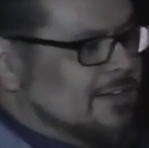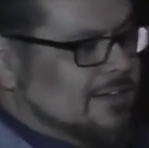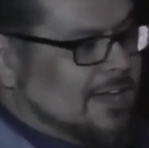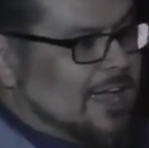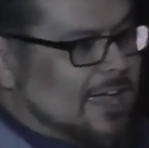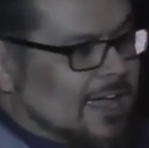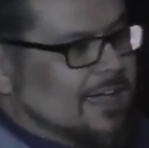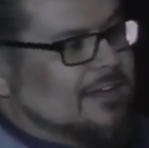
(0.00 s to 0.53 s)

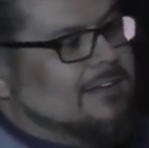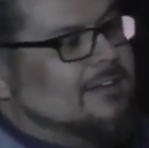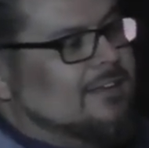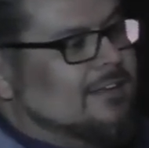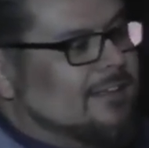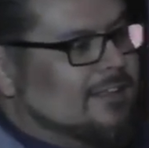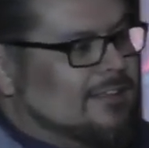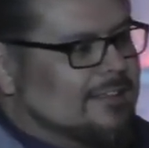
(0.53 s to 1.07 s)
ad
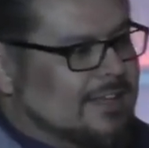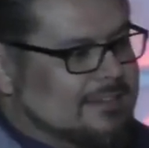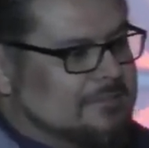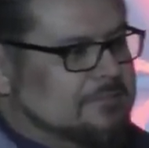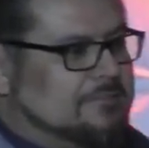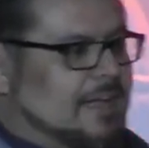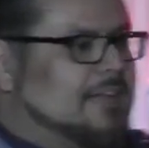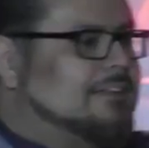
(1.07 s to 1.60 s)
that's
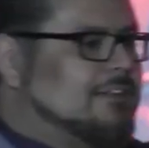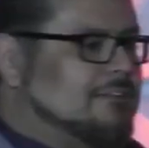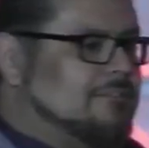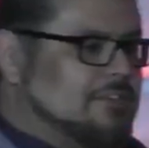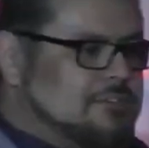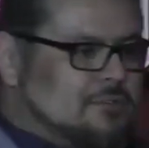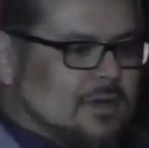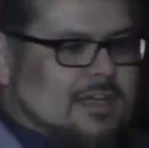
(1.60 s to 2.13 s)
effective
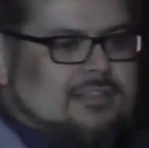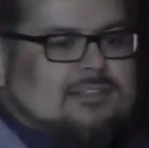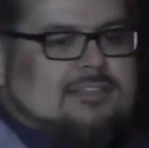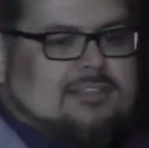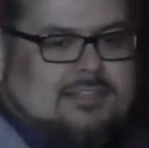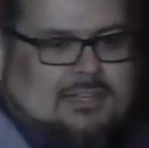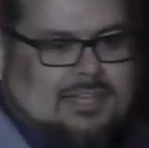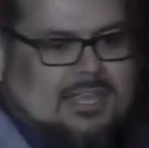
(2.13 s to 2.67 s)
and
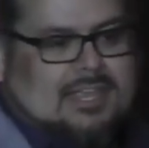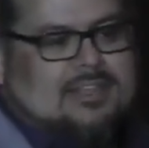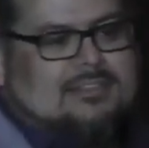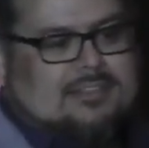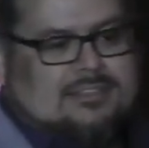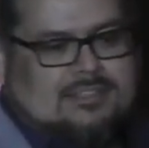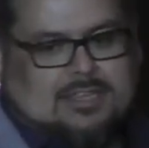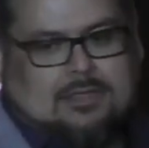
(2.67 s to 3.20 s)
draws leads
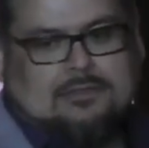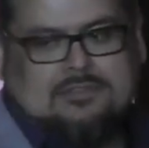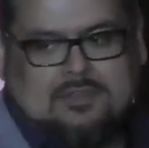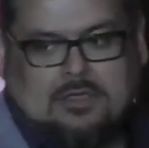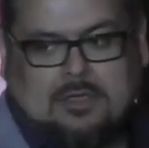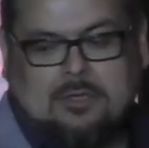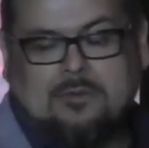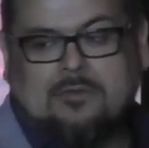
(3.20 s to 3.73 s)
and sales to
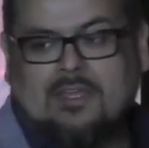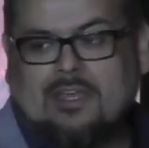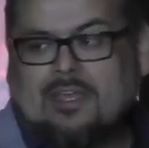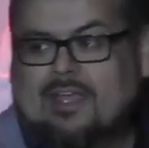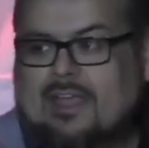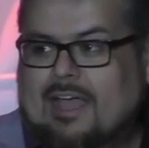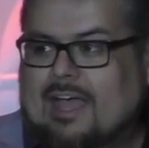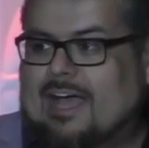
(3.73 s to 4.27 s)
you,
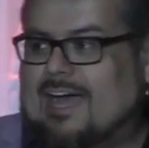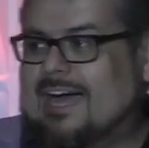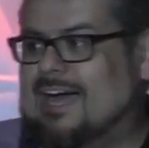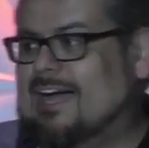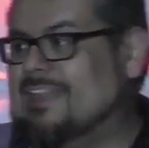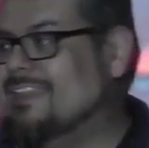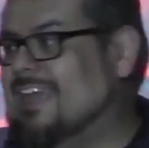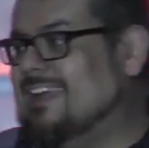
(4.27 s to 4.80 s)

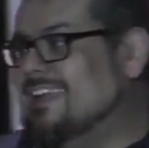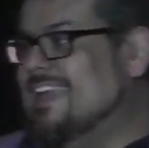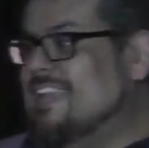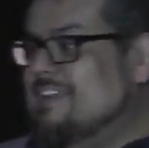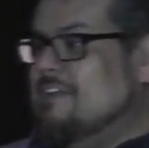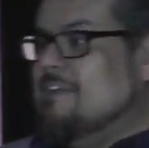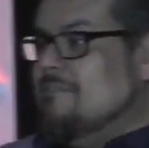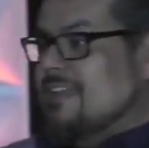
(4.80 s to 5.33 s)
that in
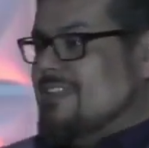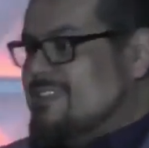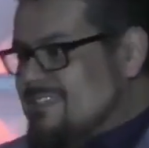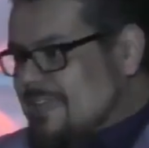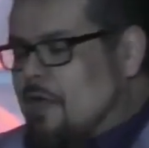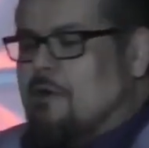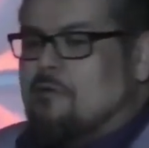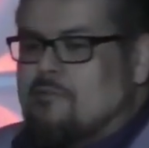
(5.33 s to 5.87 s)
and of
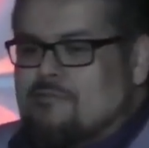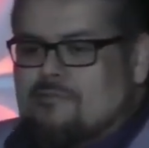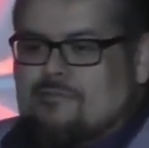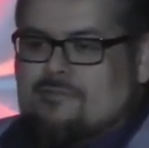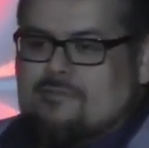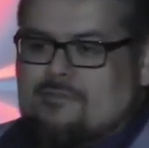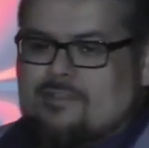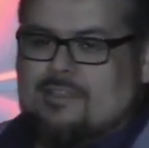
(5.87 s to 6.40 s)

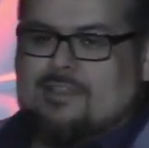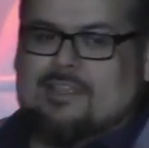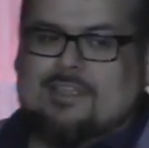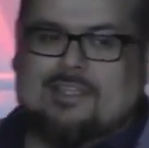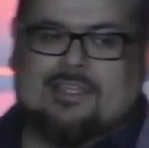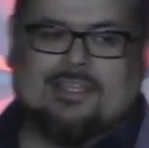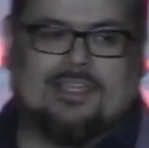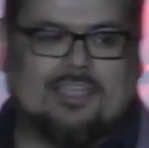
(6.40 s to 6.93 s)
itself
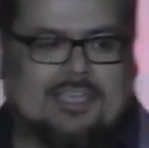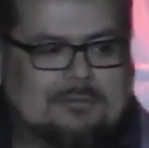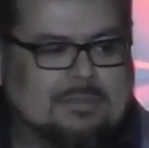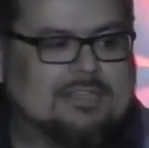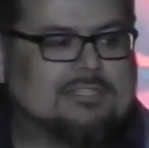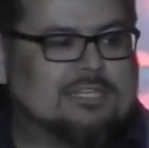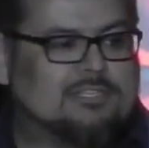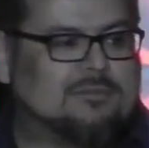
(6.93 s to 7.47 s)
can be
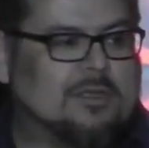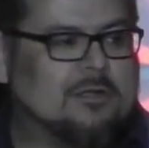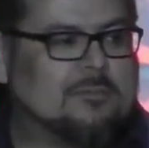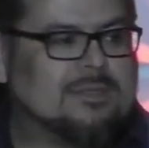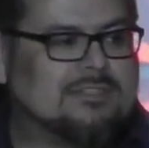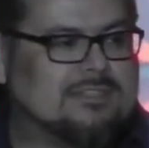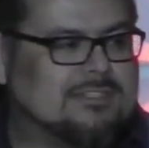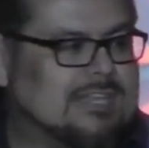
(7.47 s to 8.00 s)
a six-figure
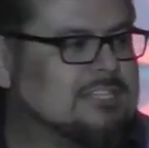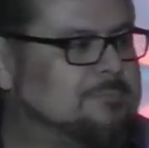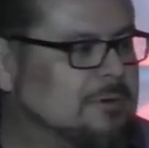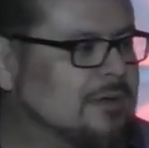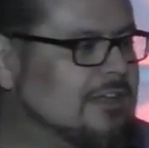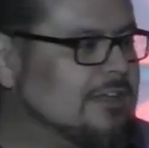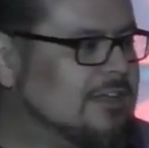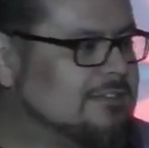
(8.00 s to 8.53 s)
business. That's
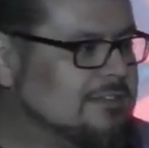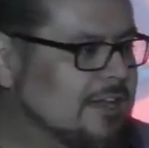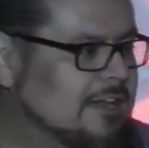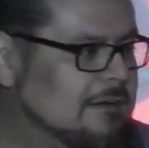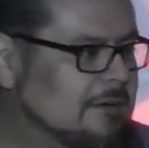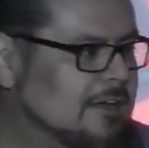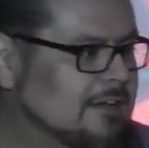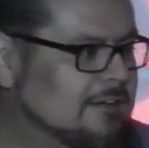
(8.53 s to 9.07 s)
pretty
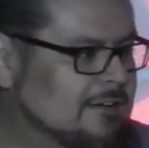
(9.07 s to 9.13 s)
exciting, right?